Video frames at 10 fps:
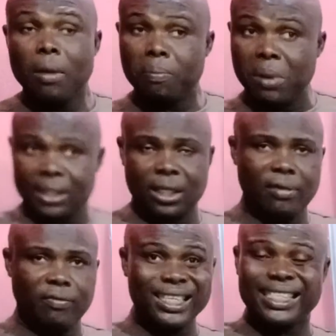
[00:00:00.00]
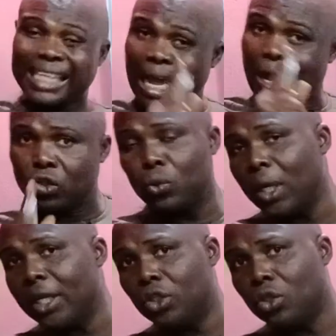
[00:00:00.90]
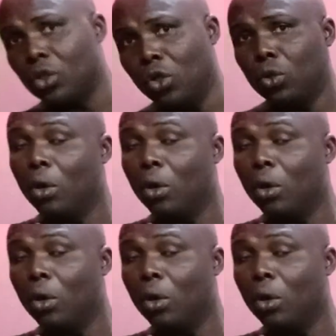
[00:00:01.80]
Please, this sounds strange to you.